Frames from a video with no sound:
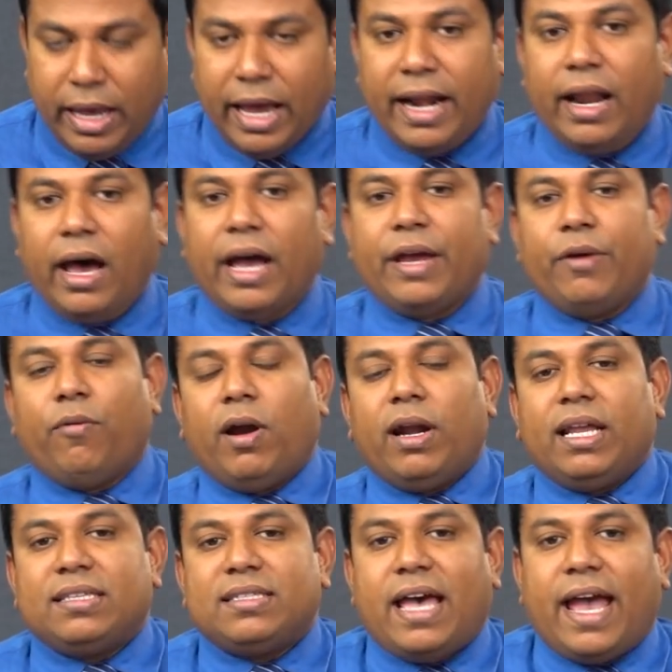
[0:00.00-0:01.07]
and
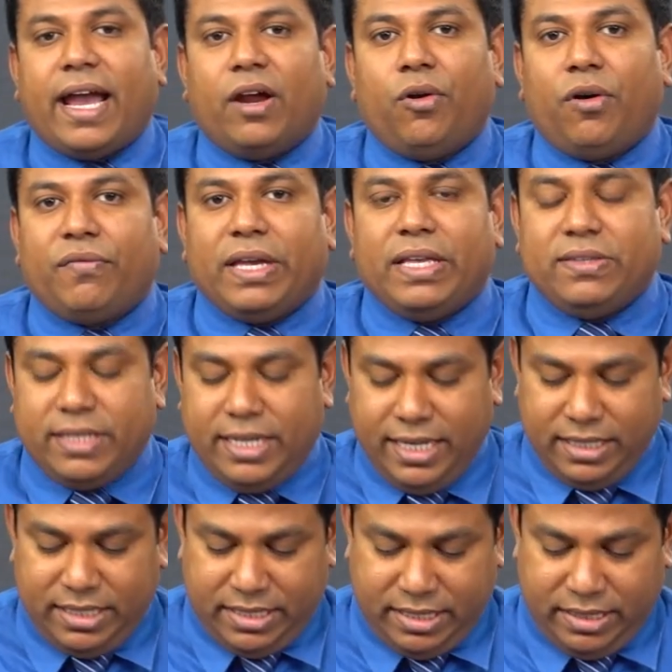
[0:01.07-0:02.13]
I1 is the angle of
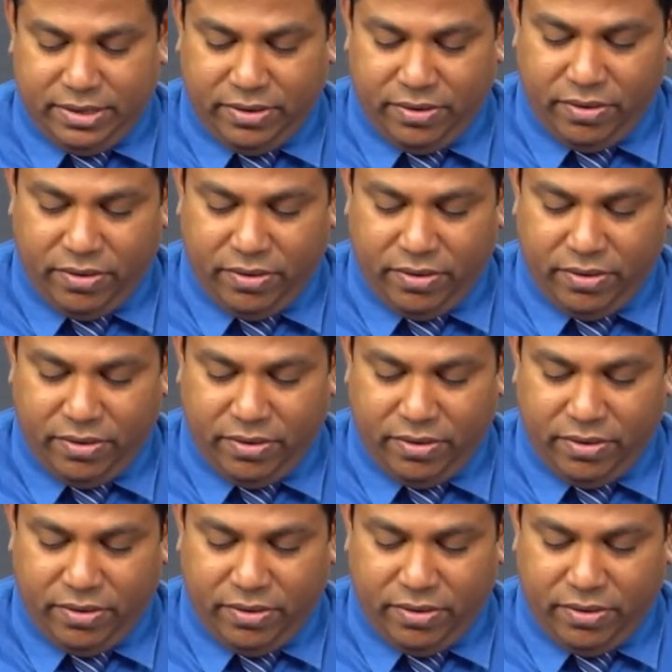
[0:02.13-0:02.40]
incidence